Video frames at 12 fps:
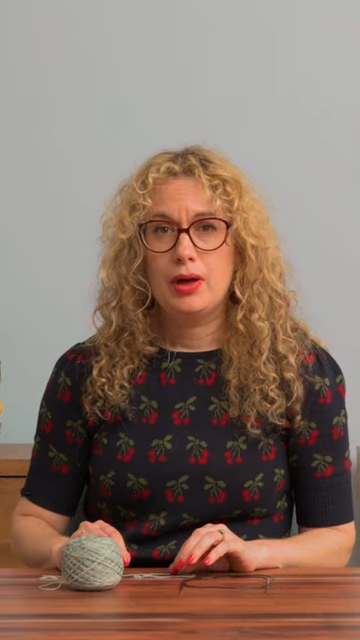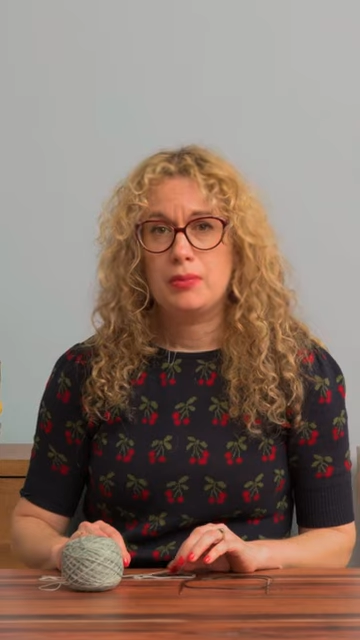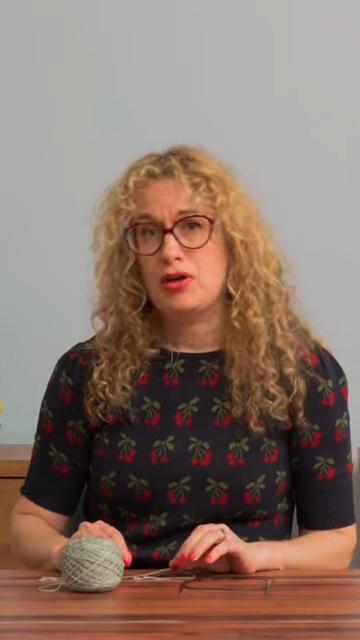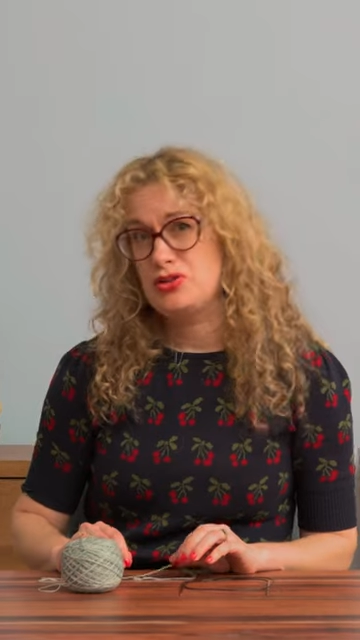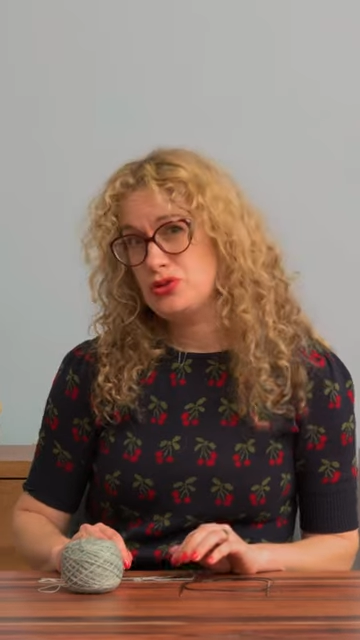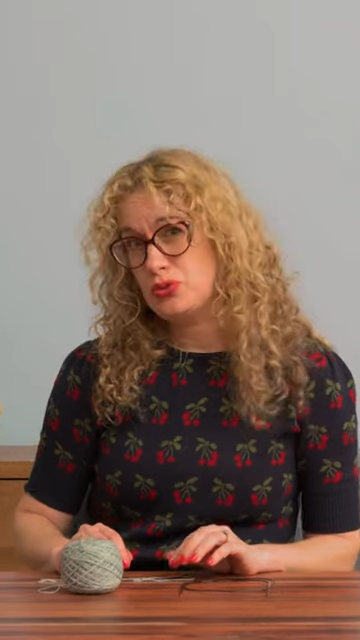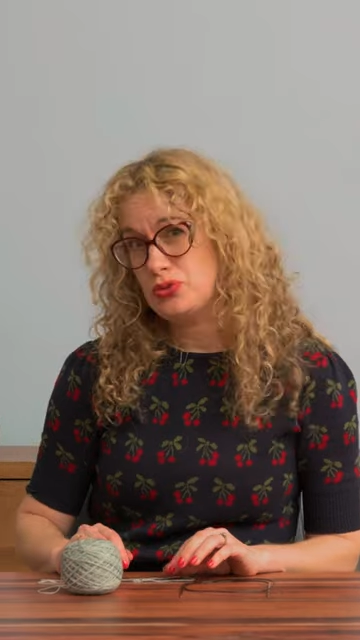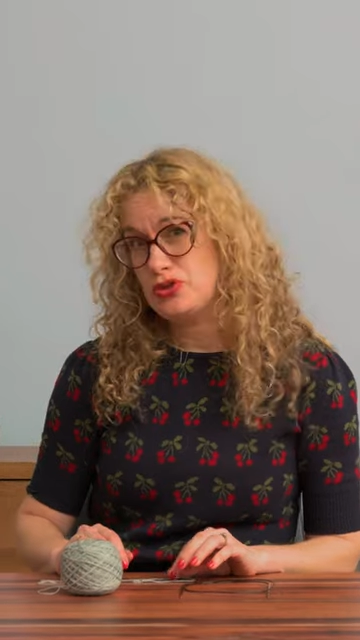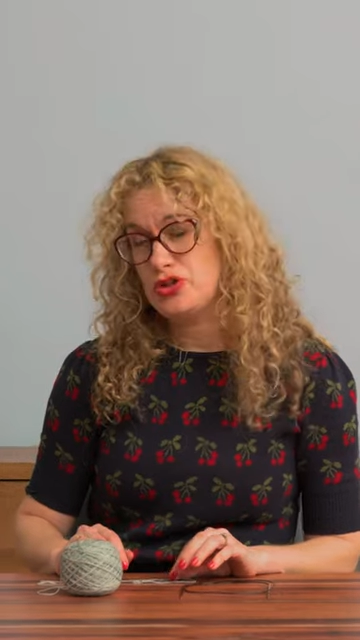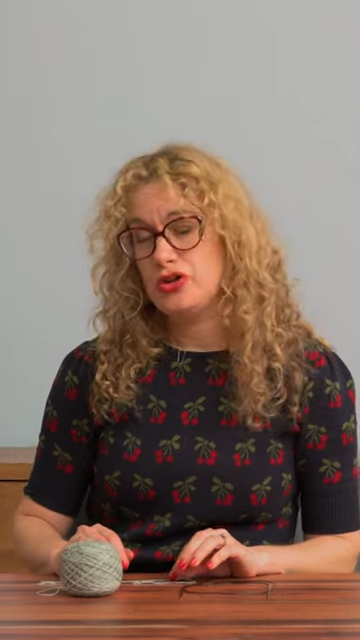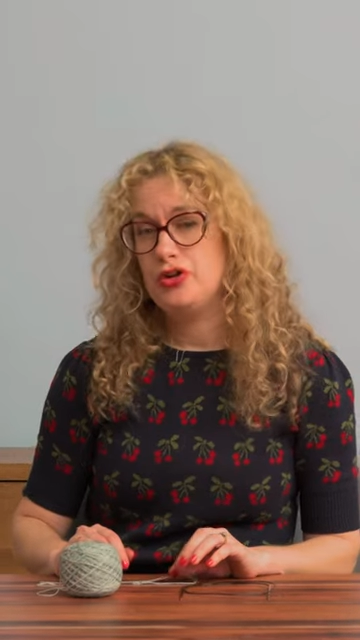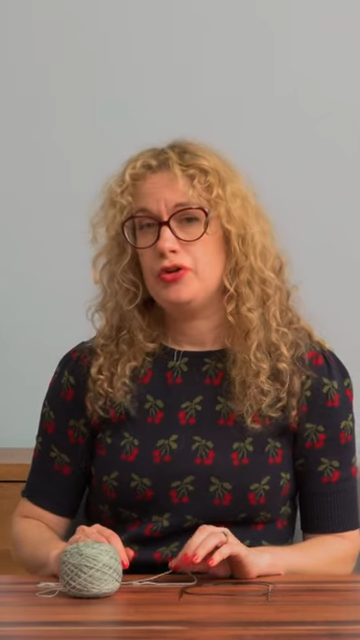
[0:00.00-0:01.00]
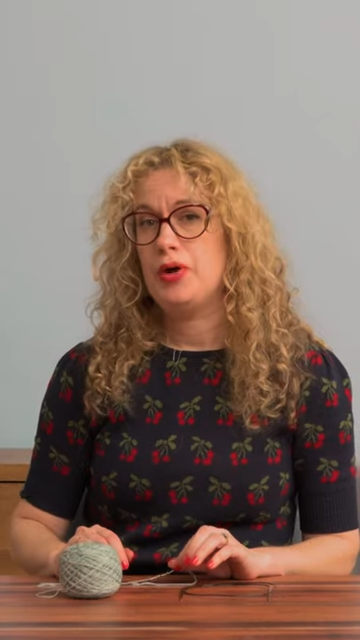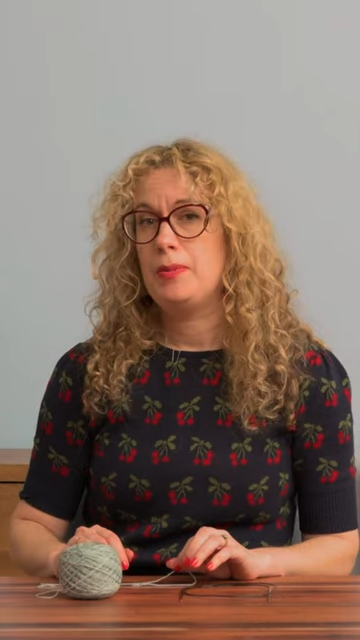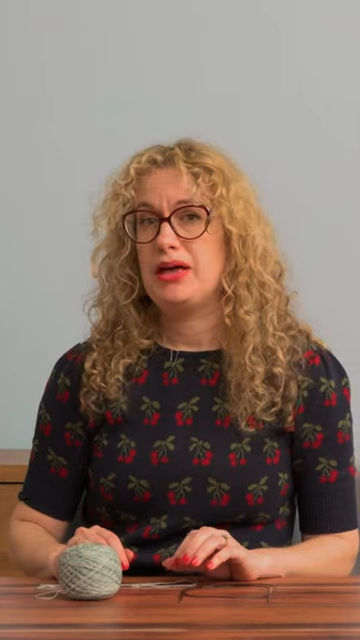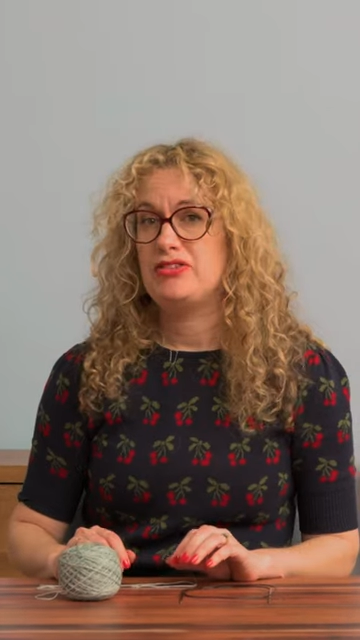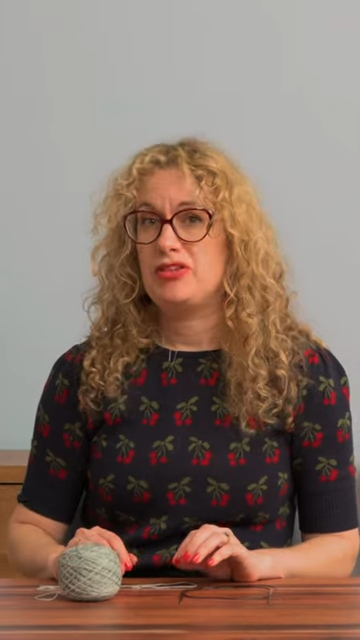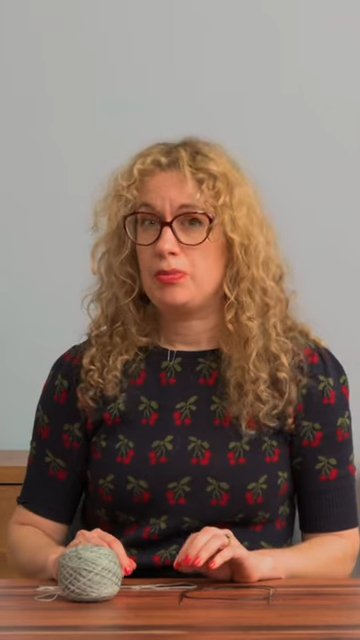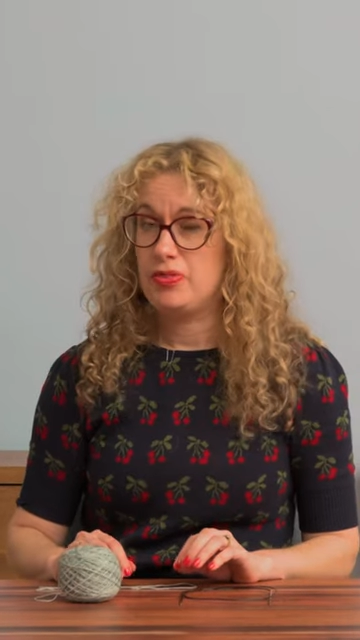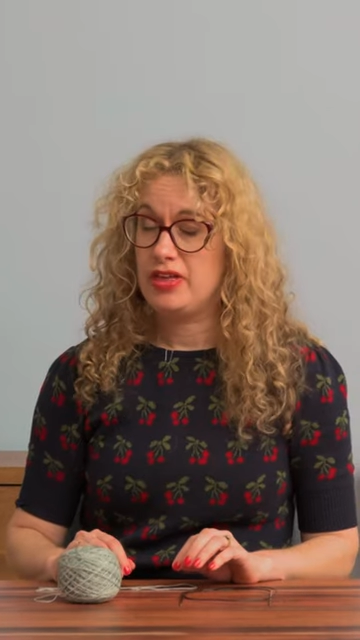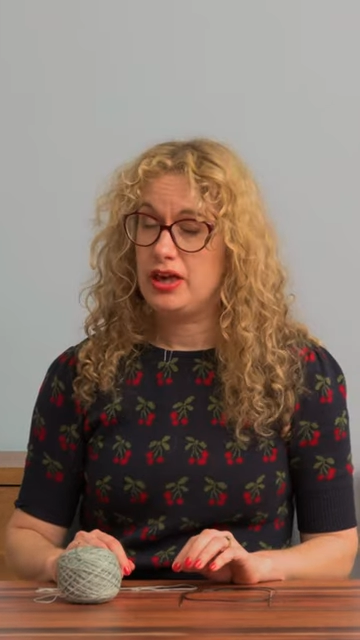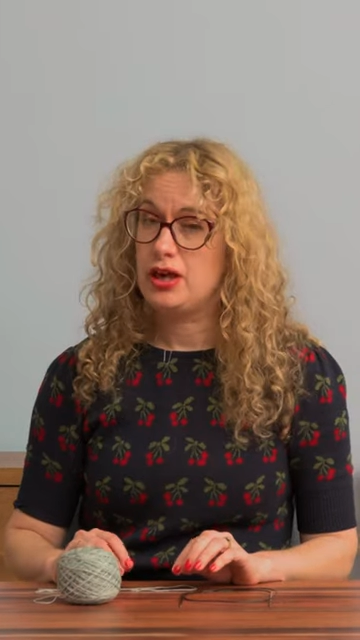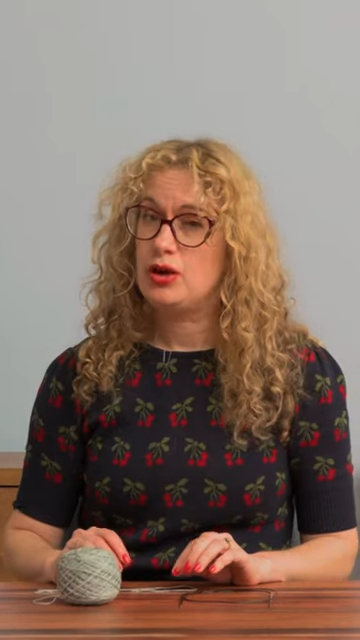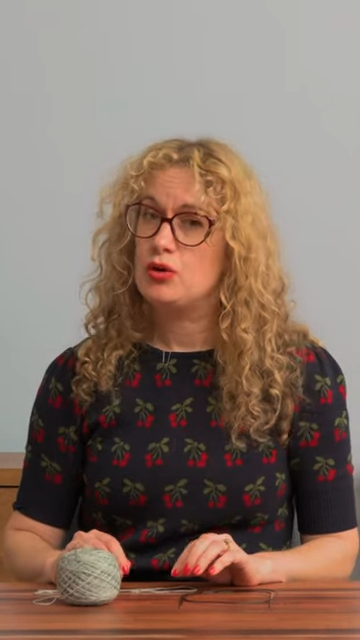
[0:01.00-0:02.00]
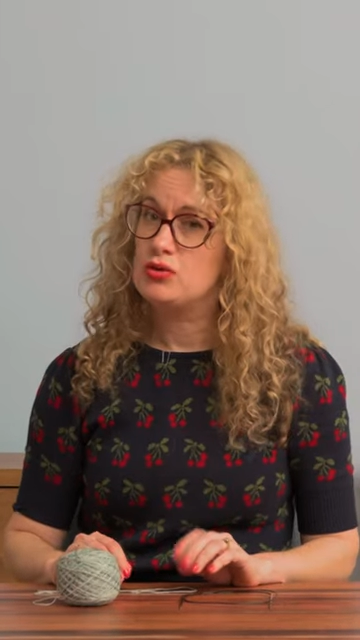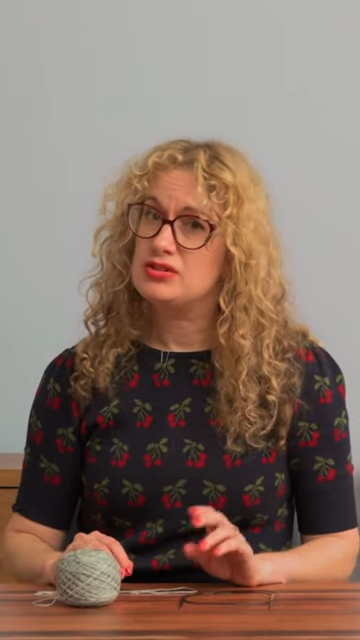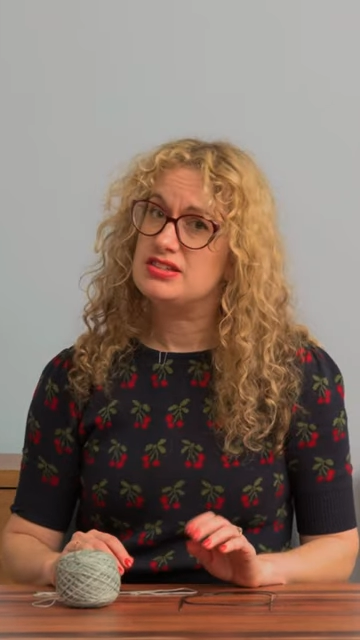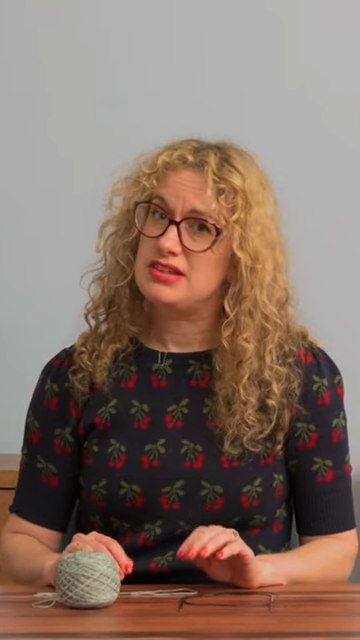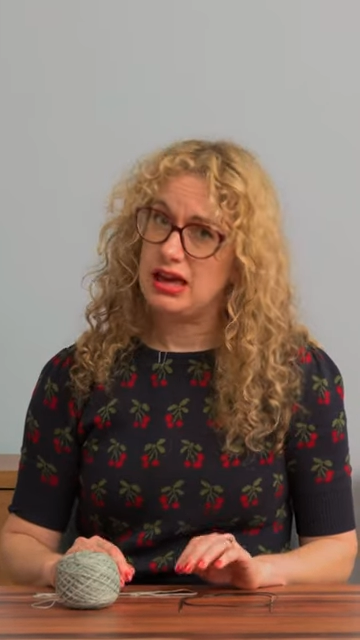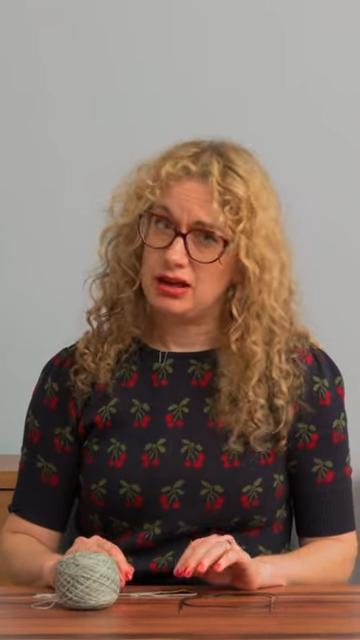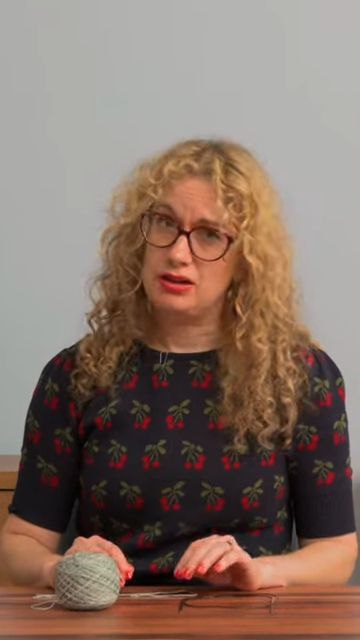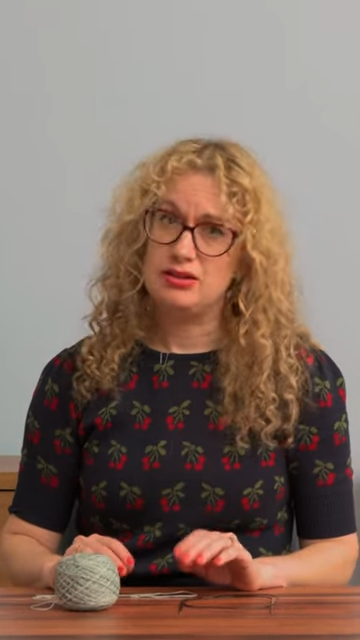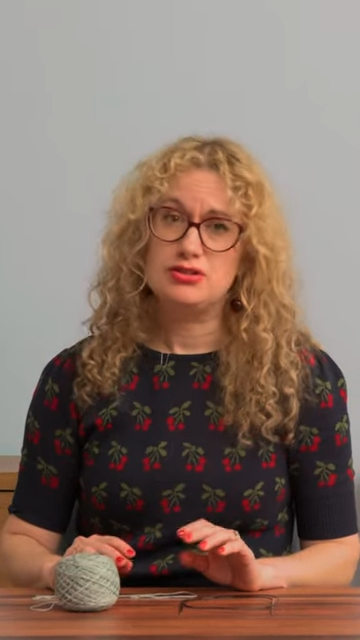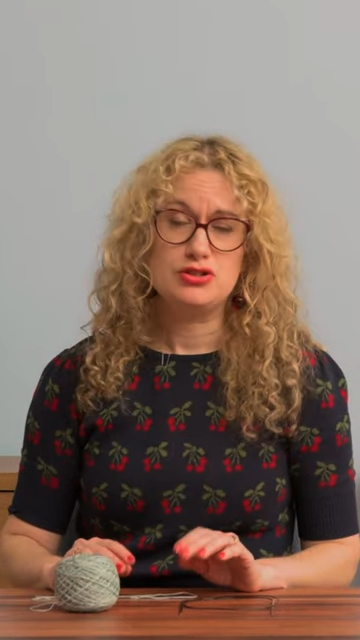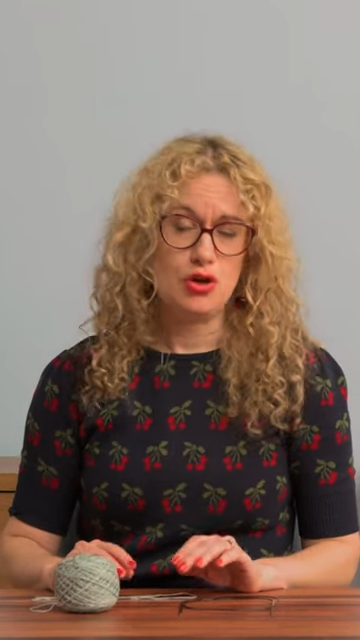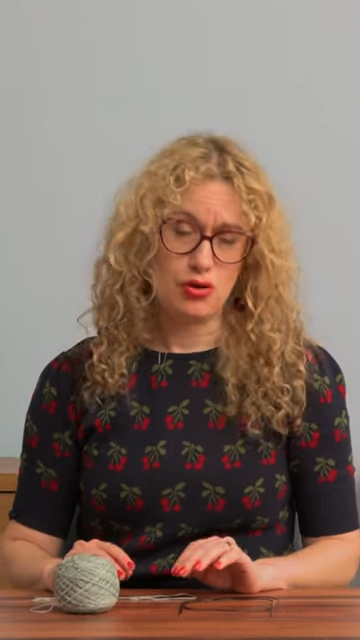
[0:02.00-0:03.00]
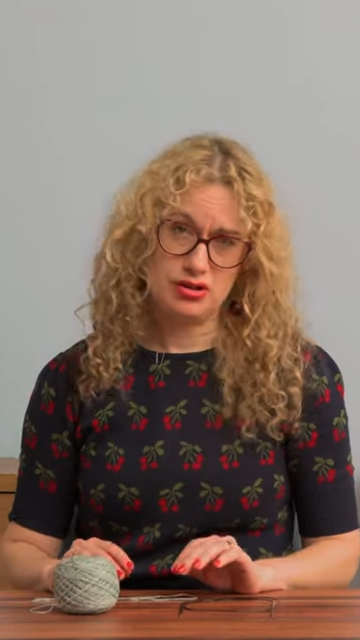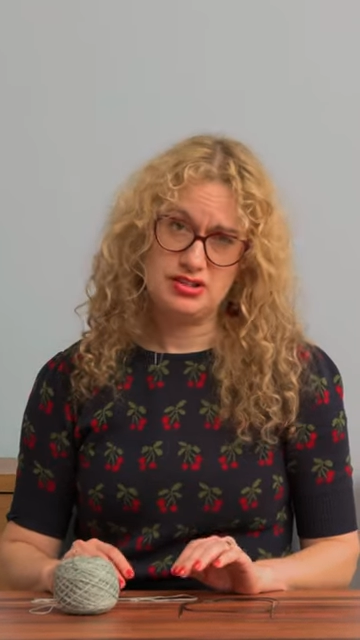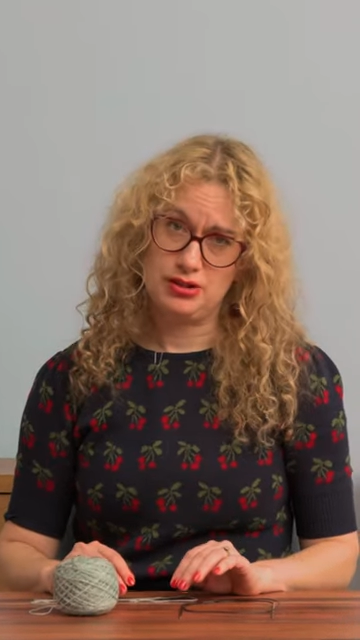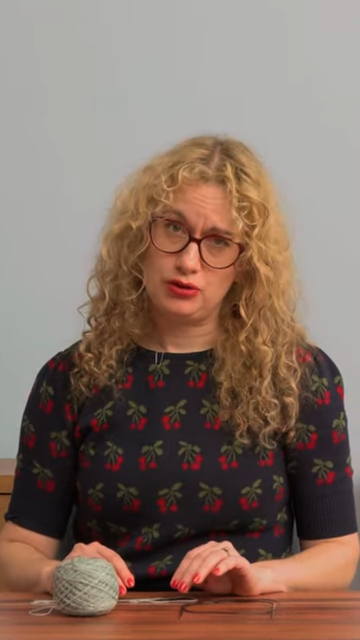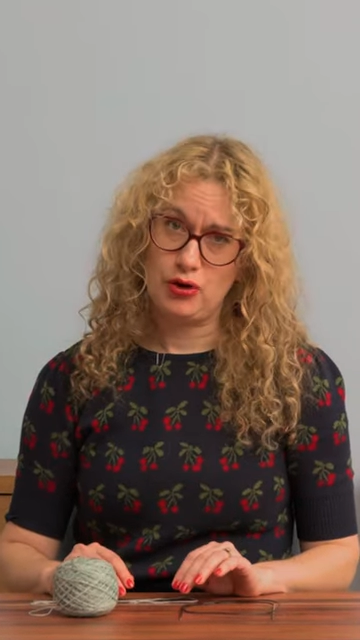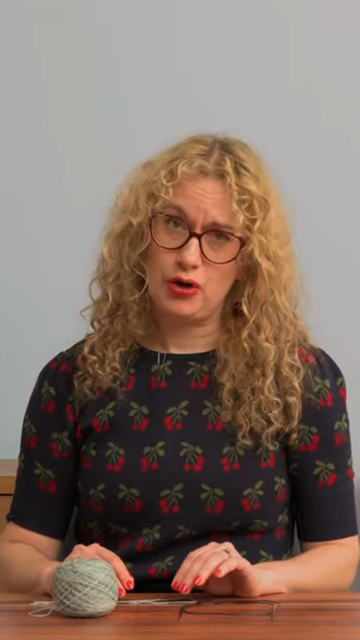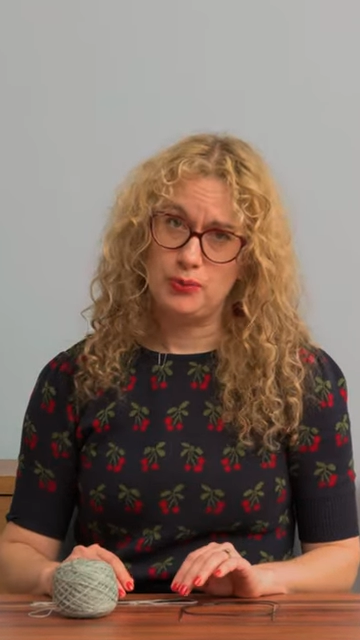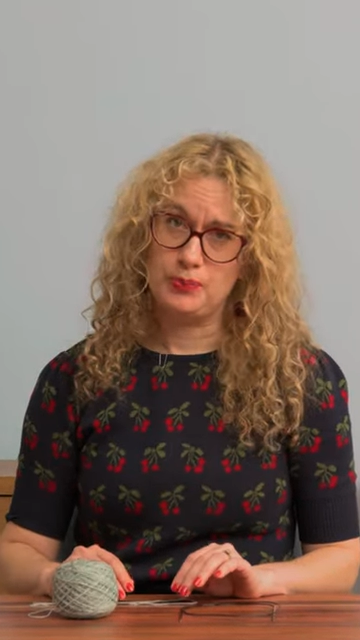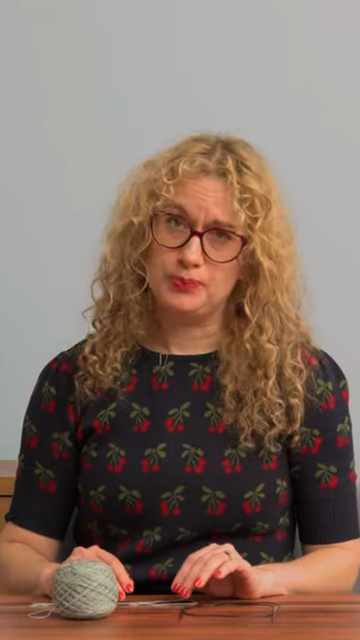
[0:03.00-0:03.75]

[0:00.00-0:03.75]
I'm going to talk to you about something called second sock syndrome.